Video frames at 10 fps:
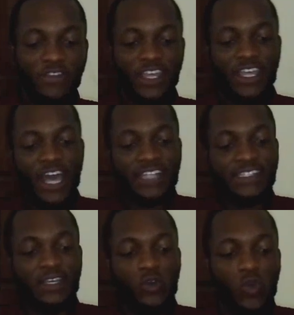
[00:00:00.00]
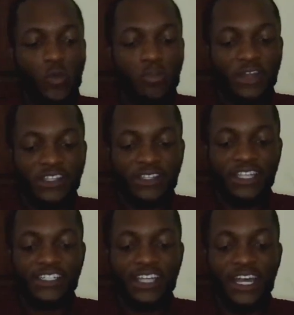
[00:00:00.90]
the Atiku
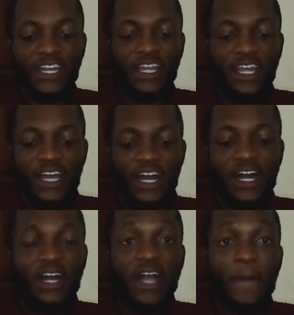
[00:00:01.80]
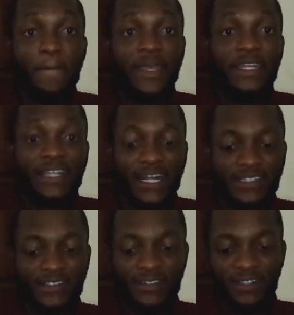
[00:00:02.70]
Presidential uh, Campaign
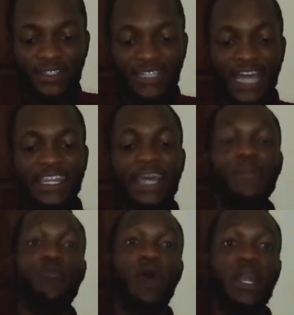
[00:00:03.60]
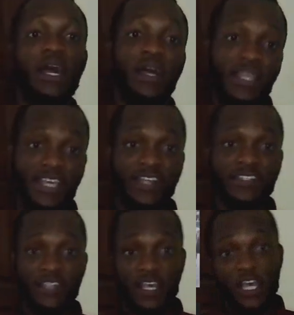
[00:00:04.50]
Council, Daniel Bwala.
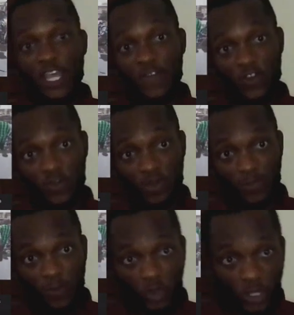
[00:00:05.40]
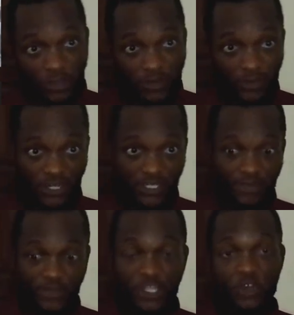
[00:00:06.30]
Yes, if you've been following
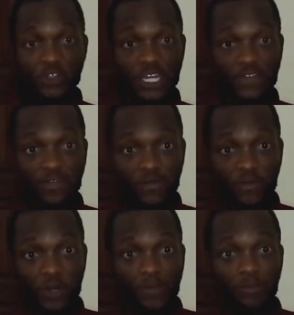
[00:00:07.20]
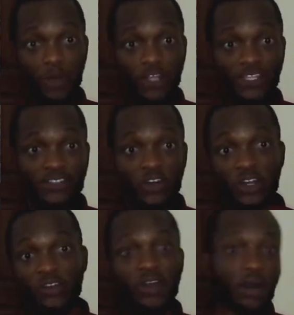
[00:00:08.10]
trending videos and if you've been following politics
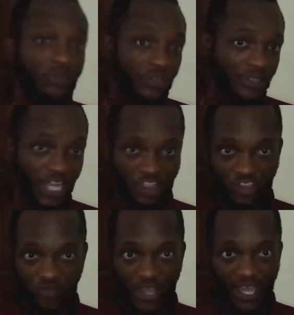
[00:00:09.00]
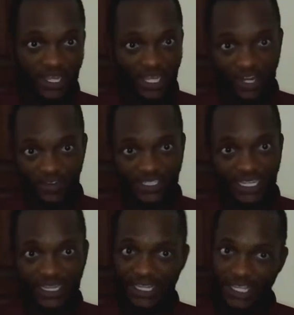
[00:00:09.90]
all around Nigeria
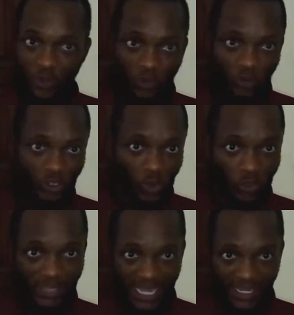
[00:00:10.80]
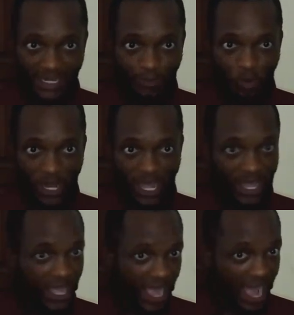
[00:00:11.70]
recently, you would know Daniel Bwala
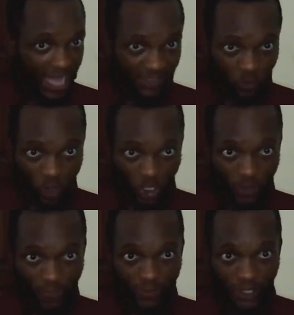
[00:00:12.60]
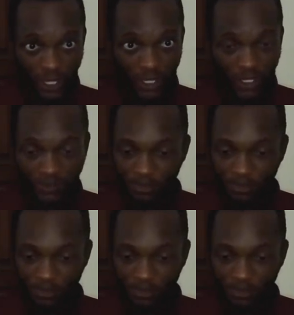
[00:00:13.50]
as one of the